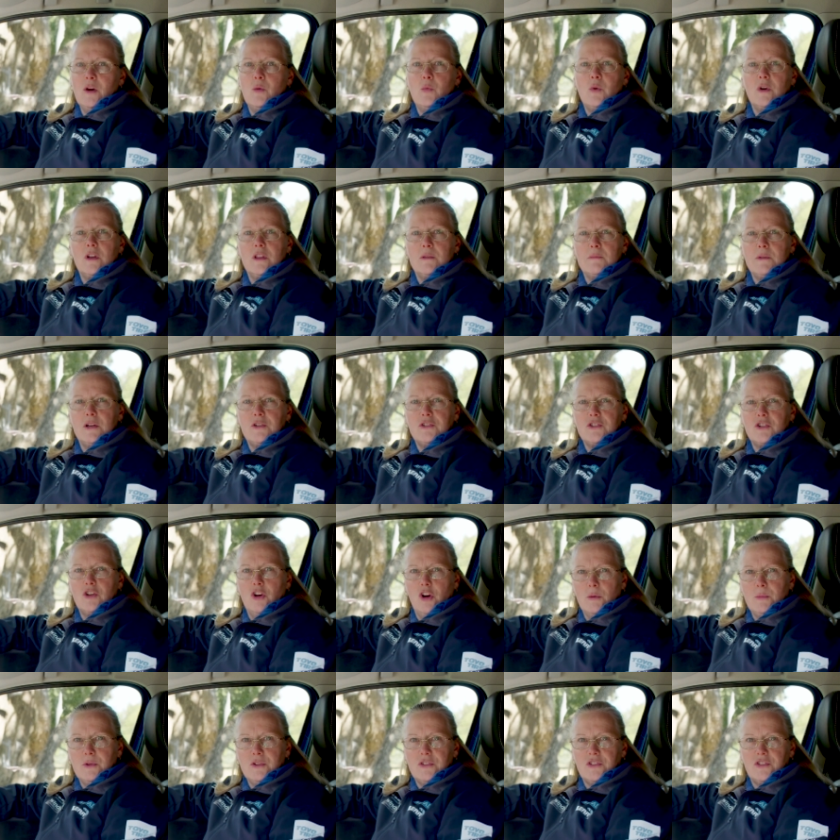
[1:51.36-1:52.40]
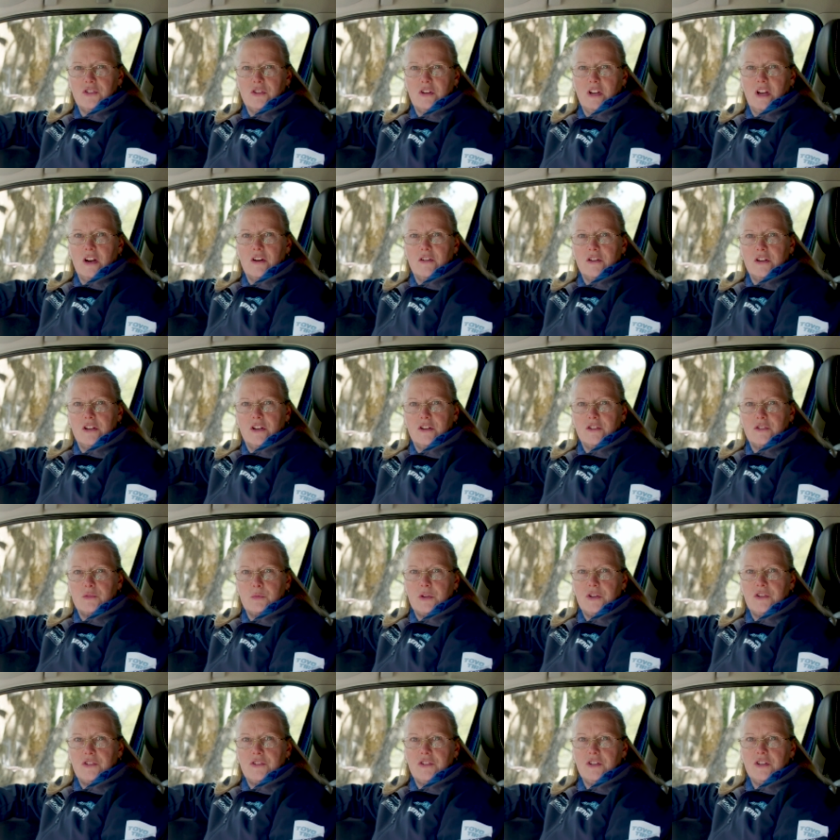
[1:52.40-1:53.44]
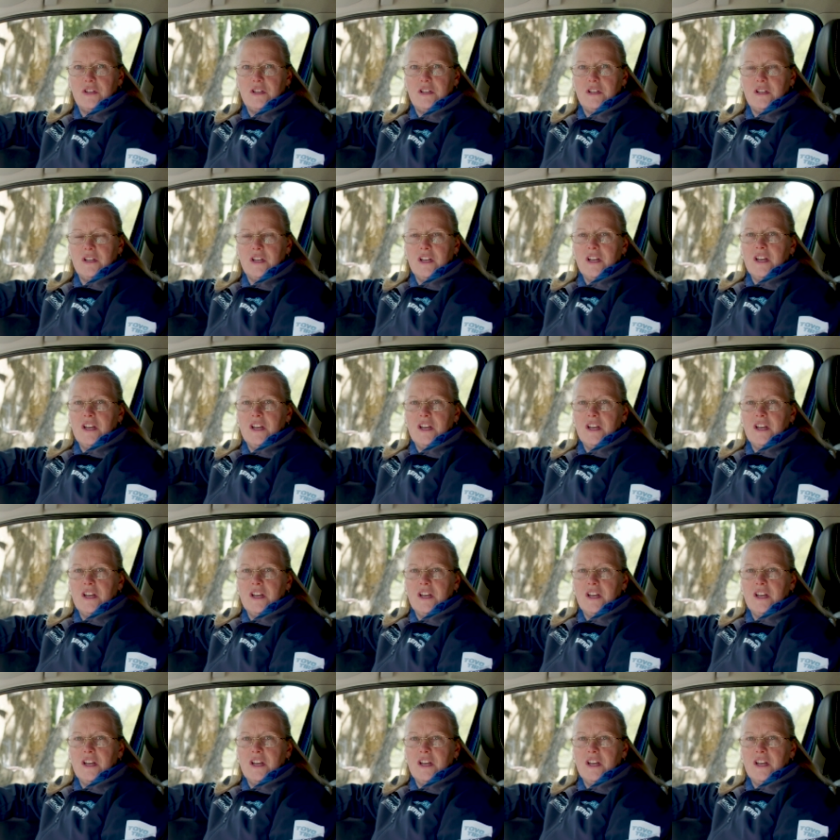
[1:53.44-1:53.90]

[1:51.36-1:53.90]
One of the most common scenarios we see